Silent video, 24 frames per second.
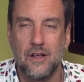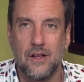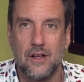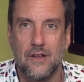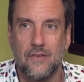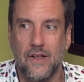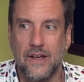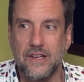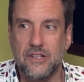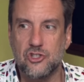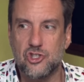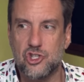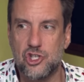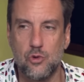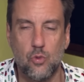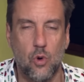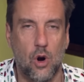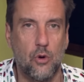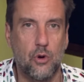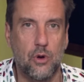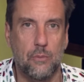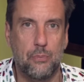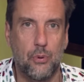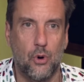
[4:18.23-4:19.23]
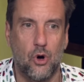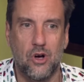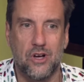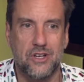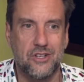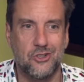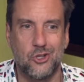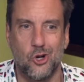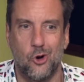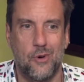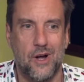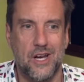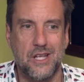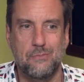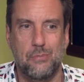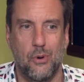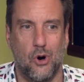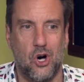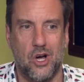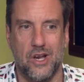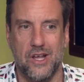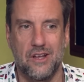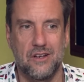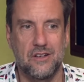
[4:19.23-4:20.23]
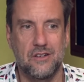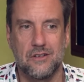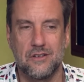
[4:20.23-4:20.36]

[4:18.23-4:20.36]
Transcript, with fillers: Like, she wrote a book. Nobody bought it.